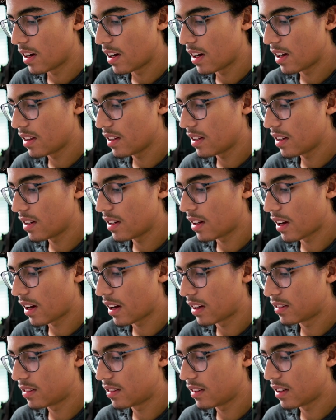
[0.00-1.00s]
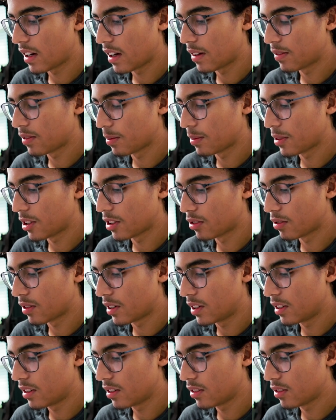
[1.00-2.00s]
And then I see I have something else right
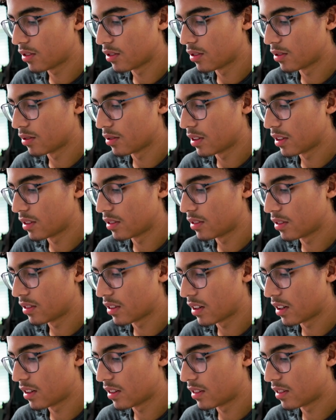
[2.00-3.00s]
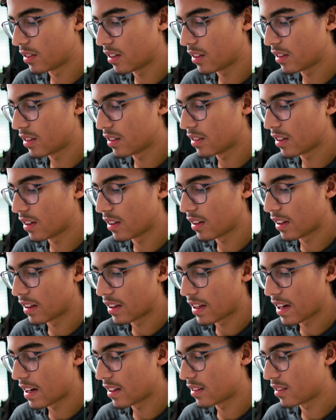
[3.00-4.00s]
here, so I'll just kind of take this out like
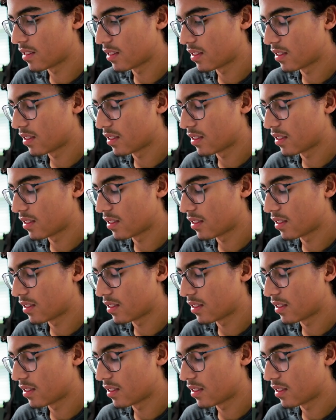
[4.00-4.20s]
that.